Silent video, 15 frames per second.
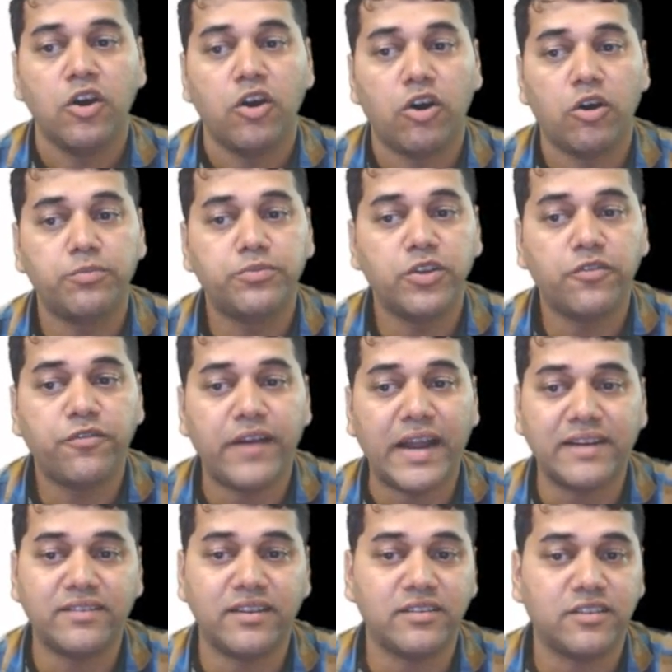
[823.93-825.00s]
Observe
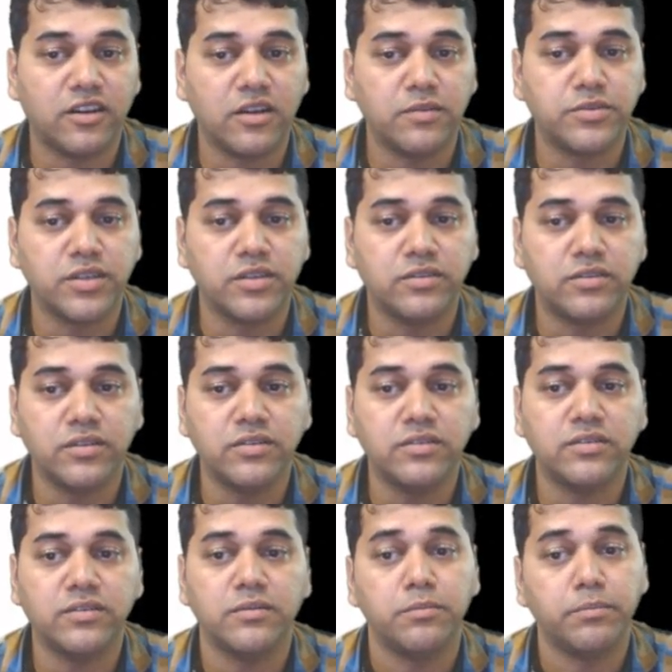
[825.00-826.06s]
facts and
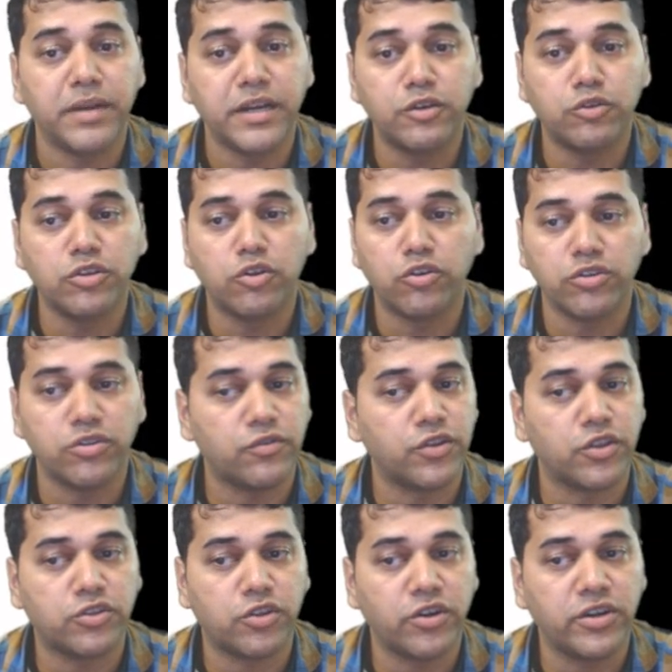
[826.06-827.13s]
circumstances, bring to the notice of the
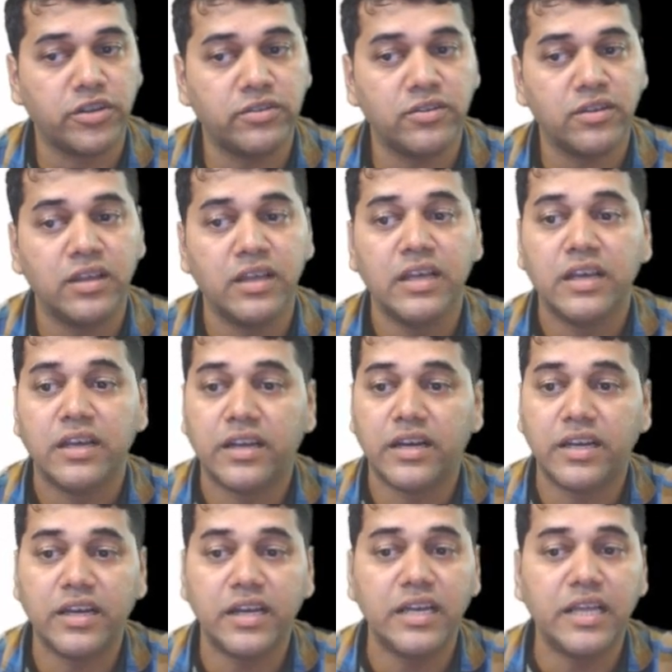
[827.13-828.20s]
authorities,
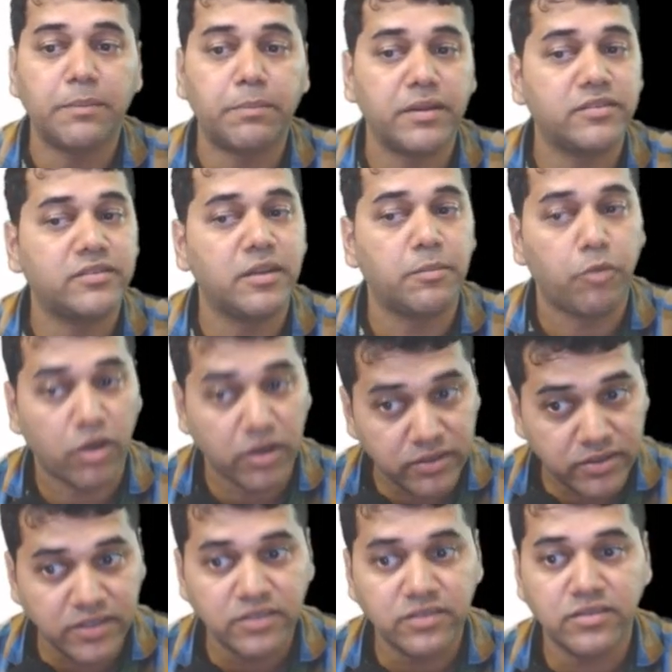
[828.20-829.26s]
critically appraise the
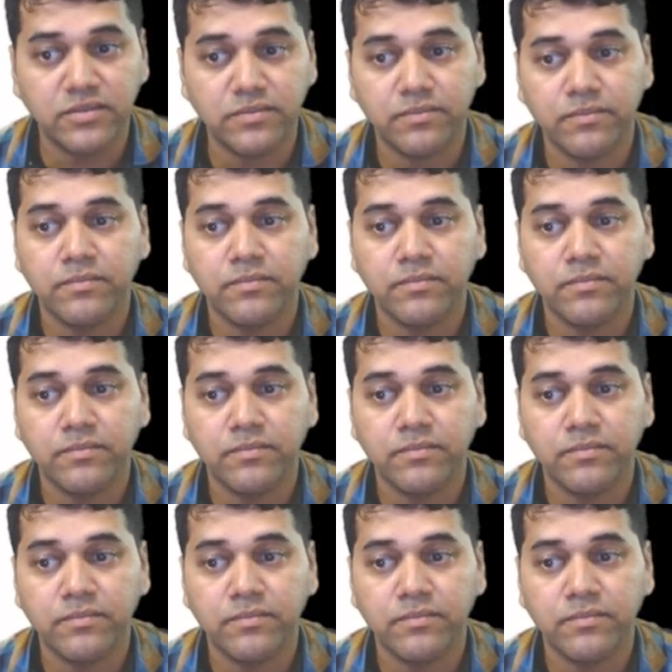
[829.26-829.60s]
policies,